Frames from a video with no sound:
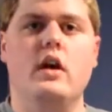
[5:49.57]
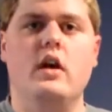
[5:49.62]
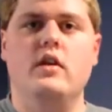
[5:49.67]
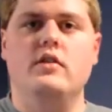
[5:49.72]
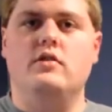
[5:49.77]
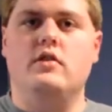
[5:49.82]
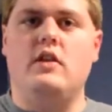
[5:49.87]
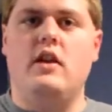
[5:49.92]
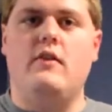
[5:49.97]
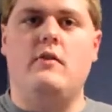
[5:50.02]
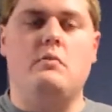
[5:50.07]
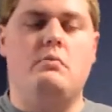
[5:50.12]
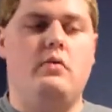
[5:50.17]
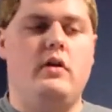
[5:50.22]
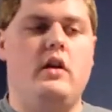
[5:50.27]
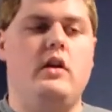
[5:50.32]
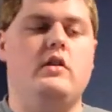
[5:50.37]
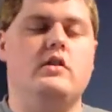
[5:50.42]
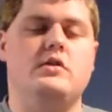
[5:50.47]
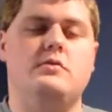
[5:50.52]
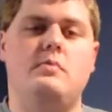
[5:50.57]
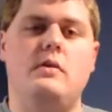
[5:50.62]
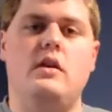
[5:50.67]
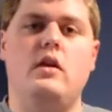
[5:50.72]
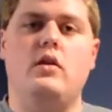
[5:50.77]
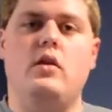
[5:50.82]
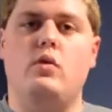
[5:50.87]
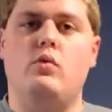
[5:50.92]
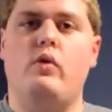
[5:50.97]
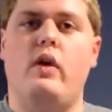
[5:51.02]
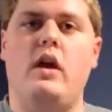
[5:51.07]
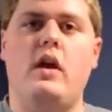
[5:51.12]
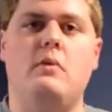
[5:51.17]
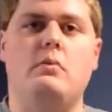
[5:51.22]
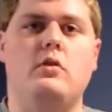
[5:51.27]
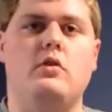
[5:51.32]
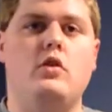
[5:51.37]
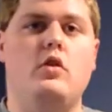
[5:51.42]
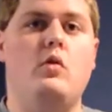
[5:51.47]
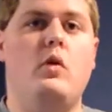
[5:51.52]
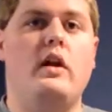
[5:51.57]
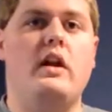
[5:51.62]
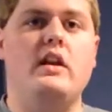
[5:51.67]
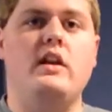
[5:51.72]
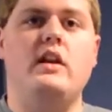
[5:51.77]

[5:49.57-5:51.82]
So give him plenty of speed on the RAM to do what he